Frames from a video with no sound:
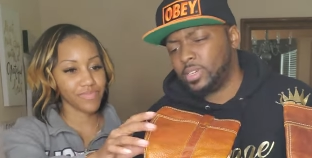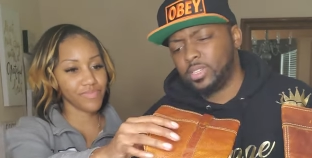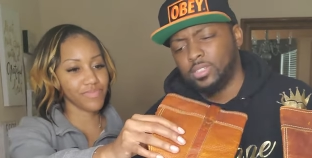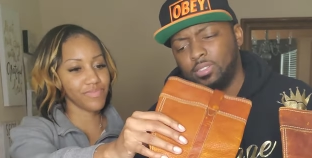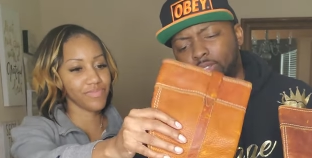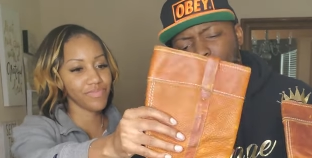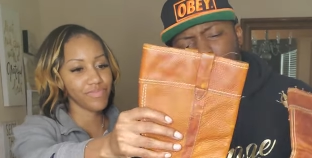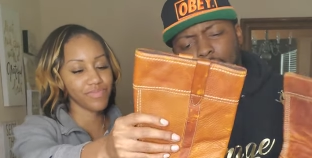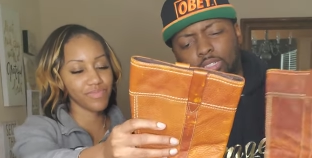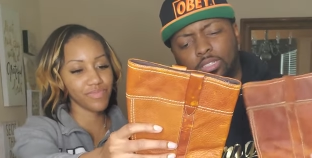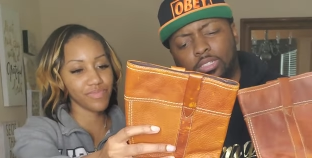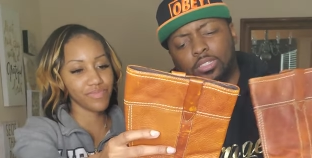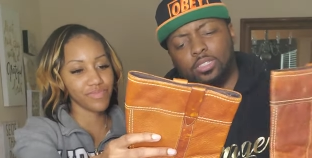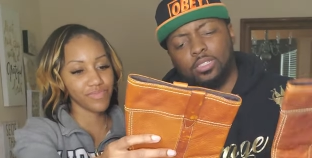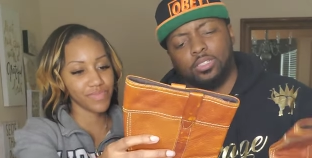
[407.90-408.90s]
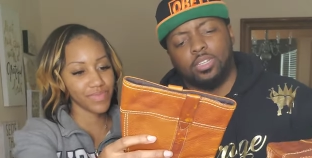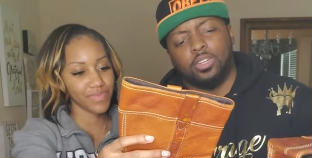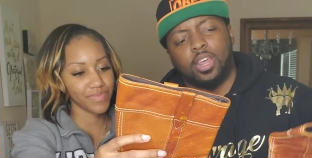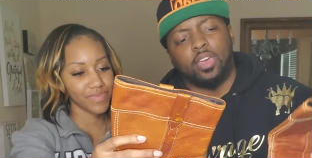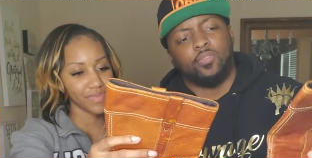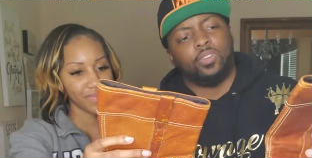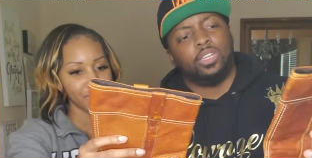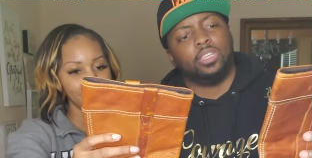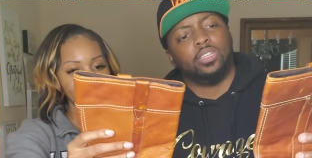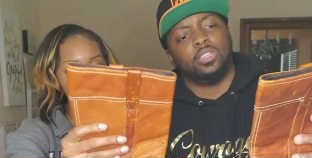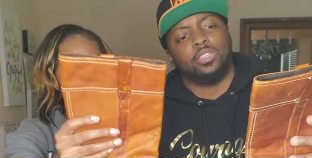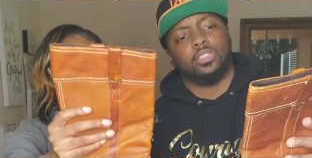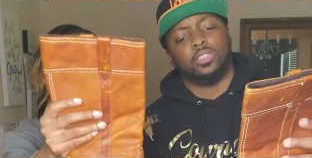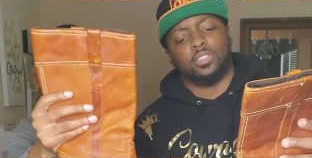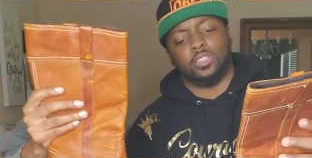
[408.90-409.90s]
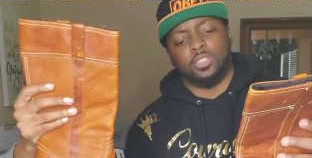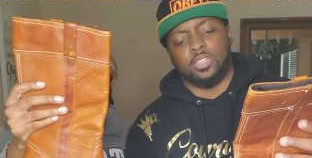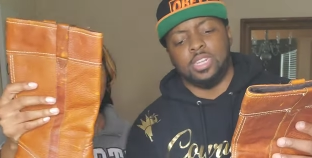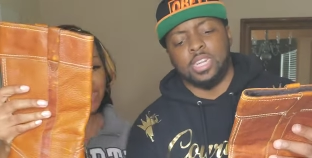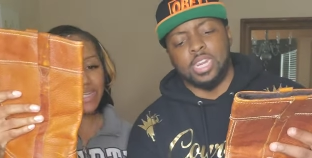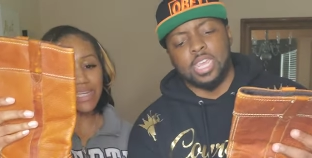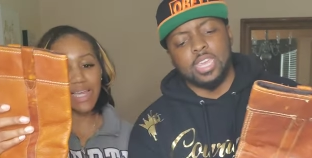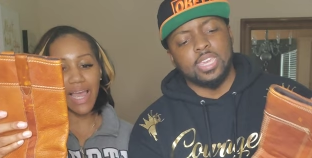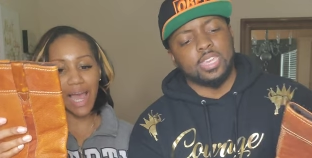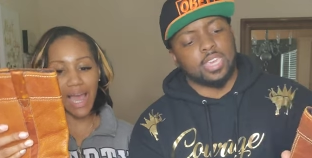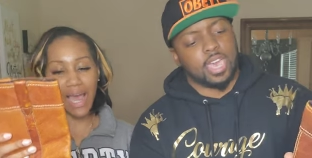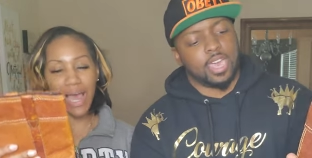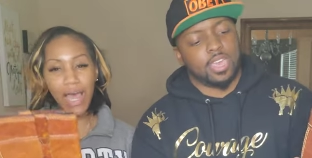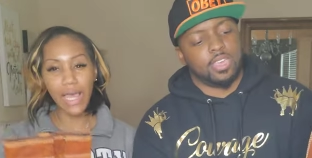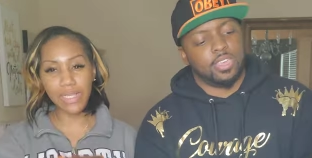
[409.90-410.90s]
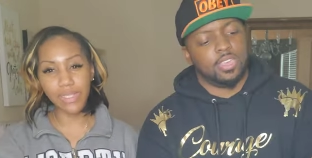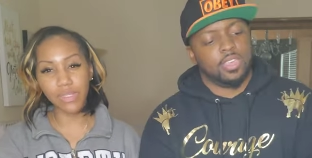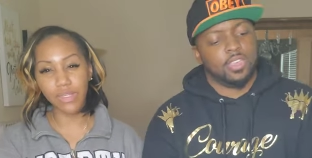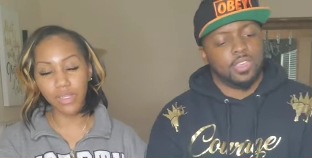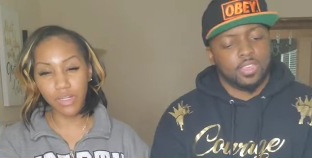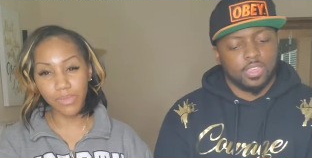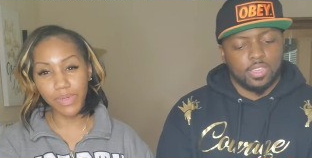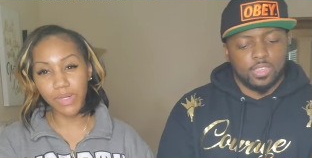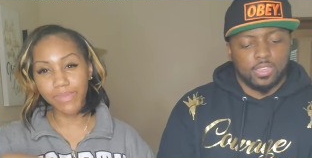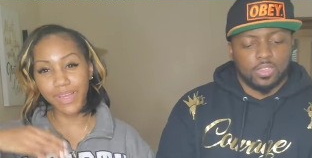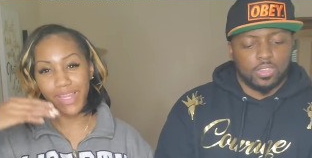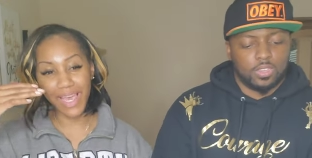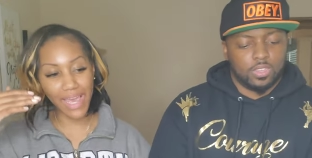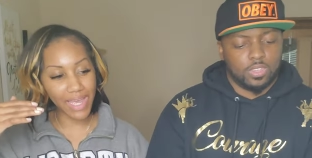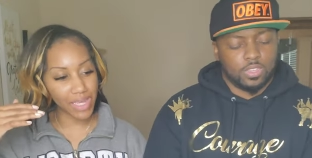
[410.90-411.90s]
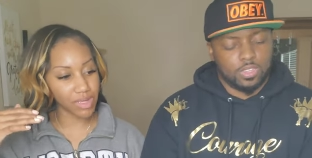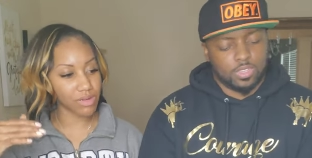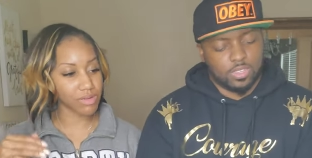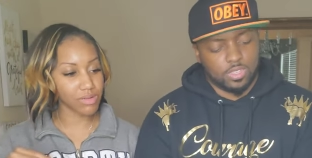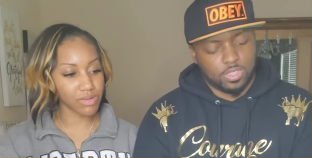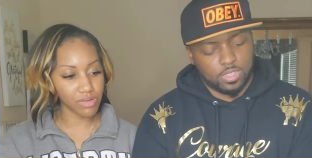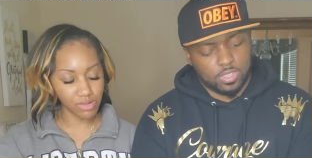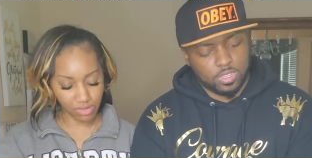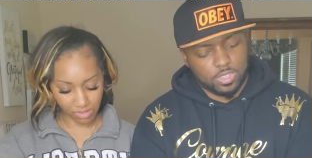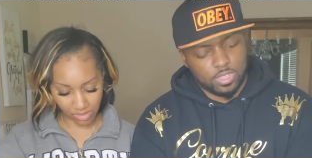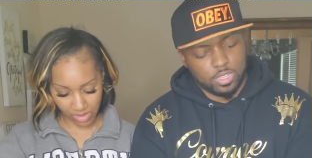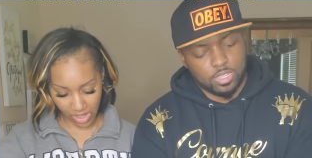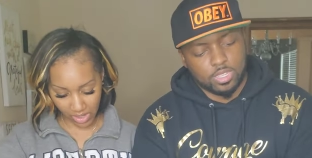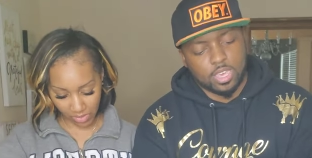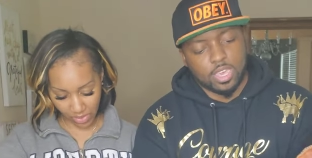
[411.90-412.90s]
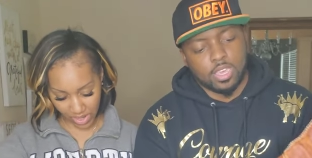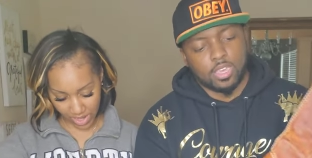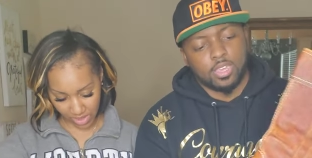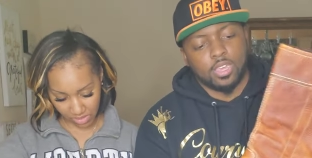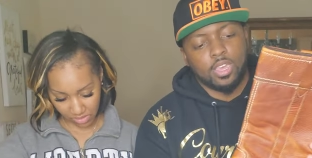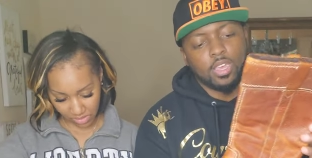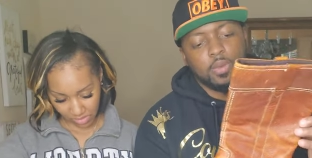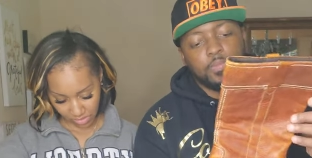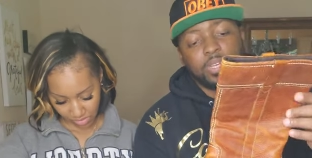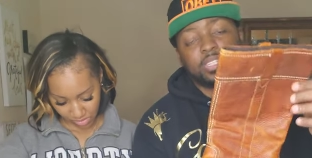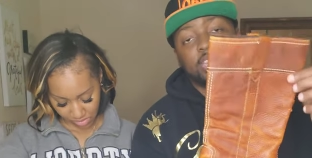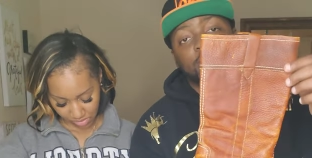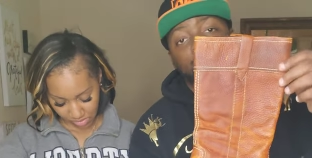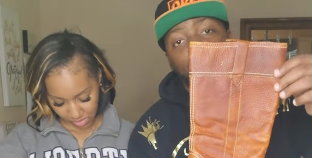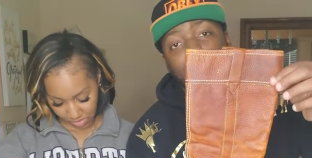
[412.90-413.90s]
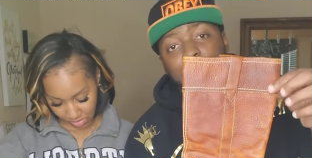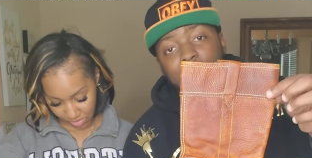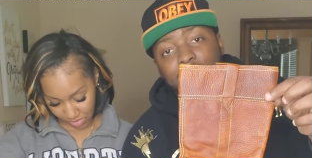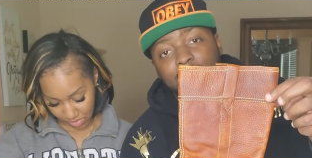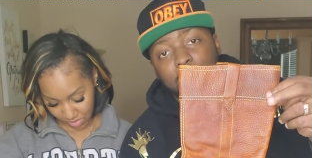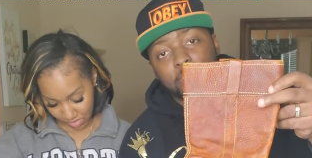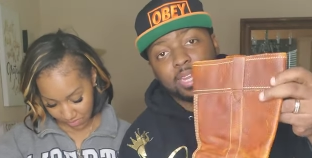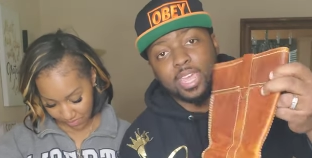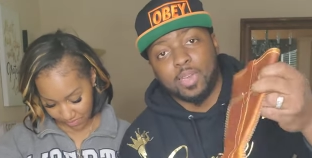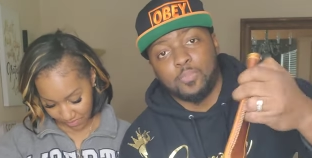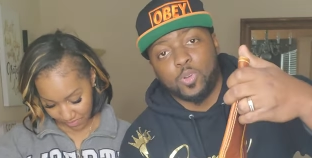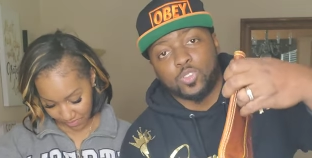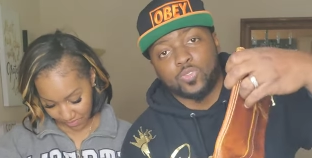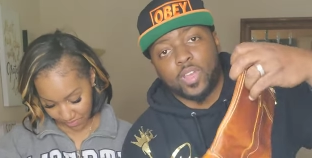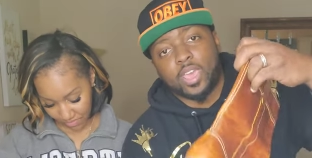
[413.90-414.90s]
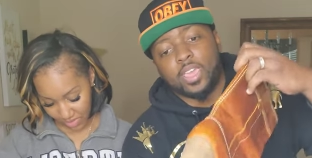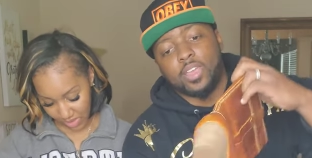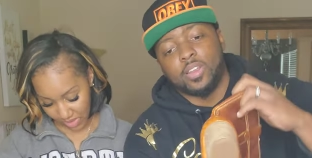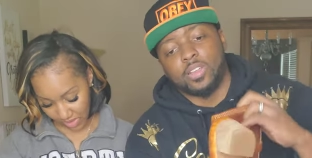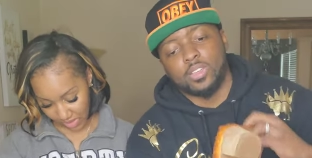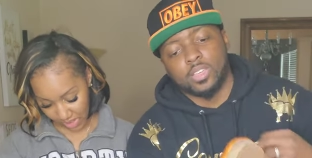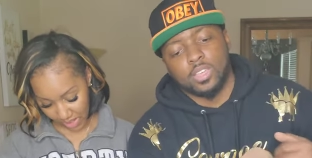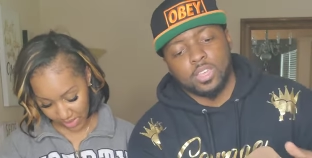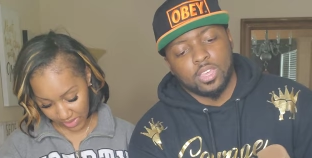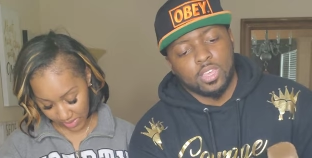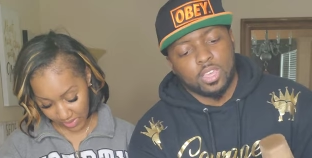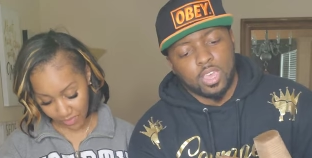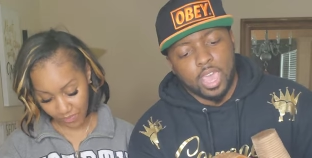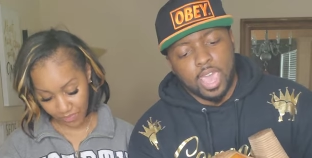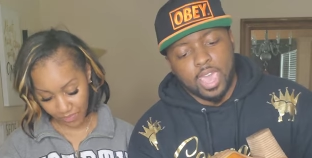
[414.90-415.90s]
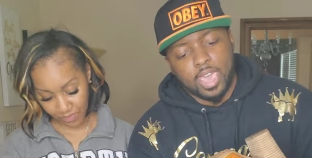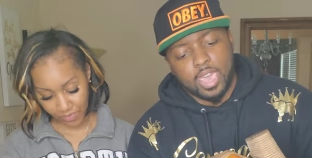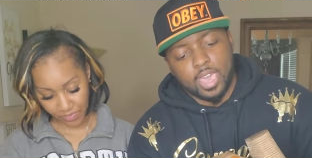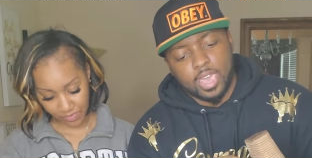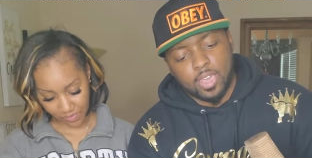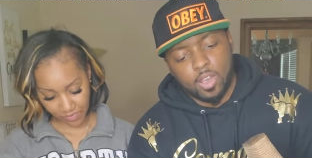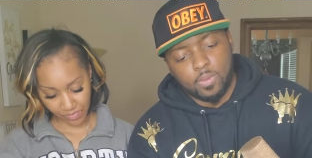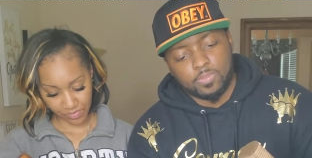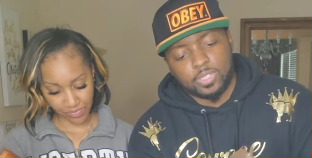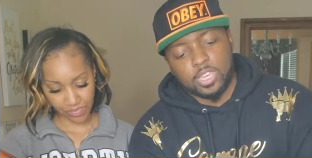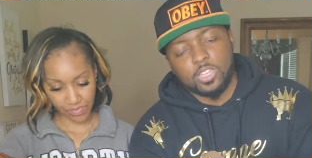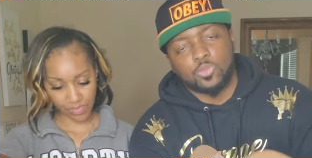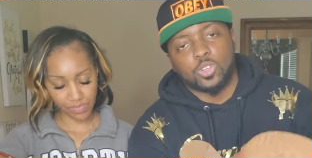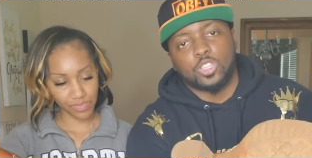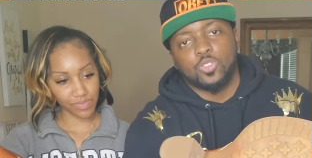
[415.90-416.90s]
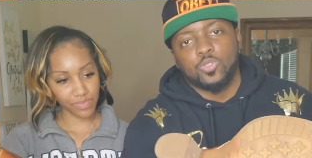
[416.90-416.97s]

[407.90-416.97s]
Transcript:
Speaker 1: but mm -hmm. they're not really not knee, high.
Speaker 2: It's a little bit above the ankle, not yeah. quite.
Speaker 1: But these women Timberland boots right here. These are nice. And oh, these were